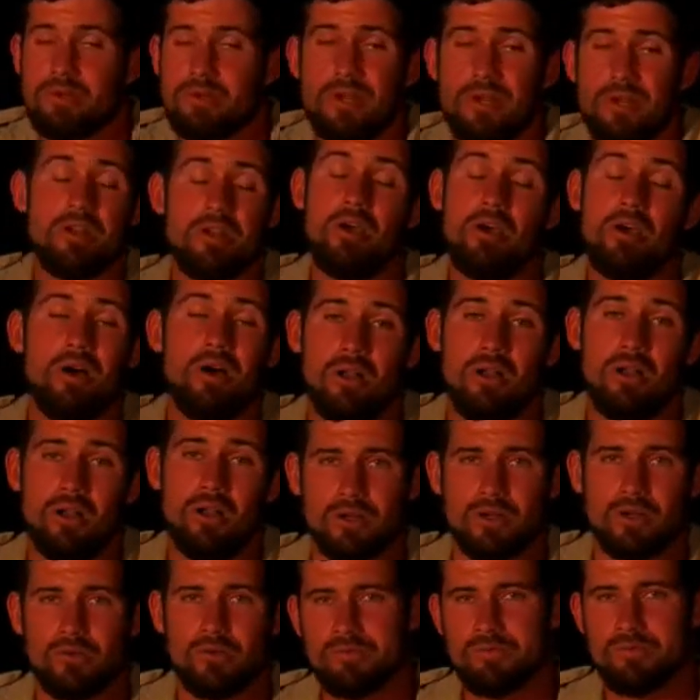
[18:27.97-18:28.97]
so we don't know how
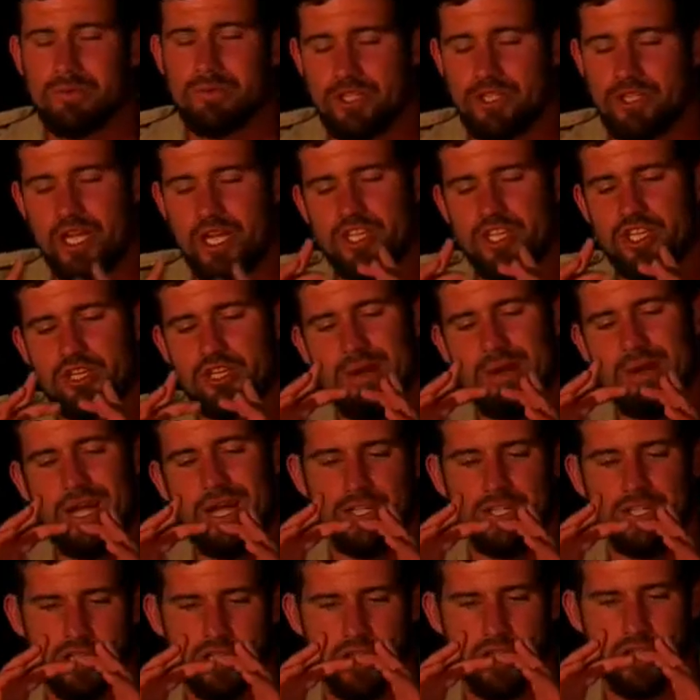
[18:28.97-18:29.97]
long it was, but judging
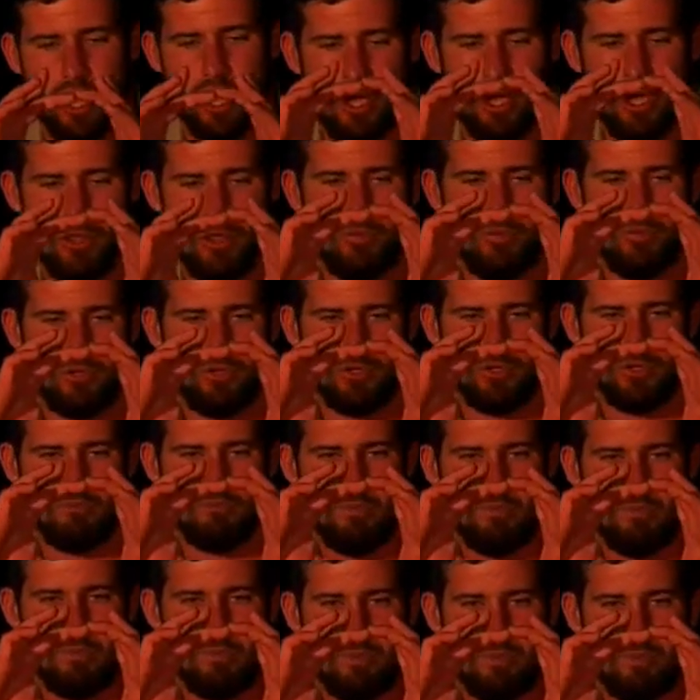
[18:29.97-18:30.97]
by its girth, which
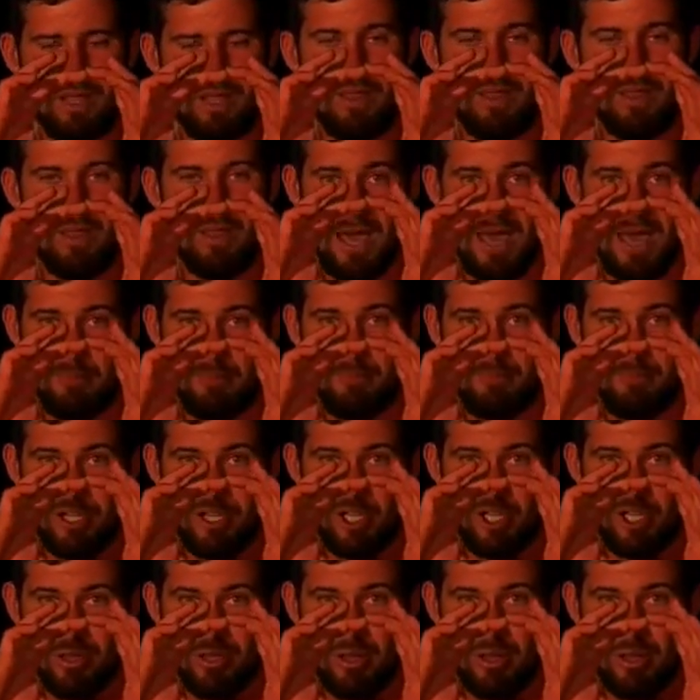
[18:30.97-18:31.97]
was probably that
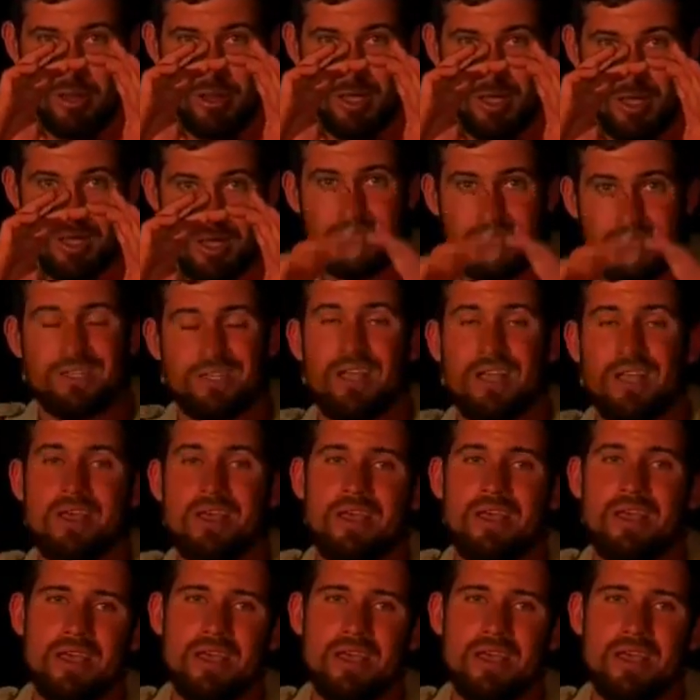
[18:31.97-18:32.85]
much at the thickest,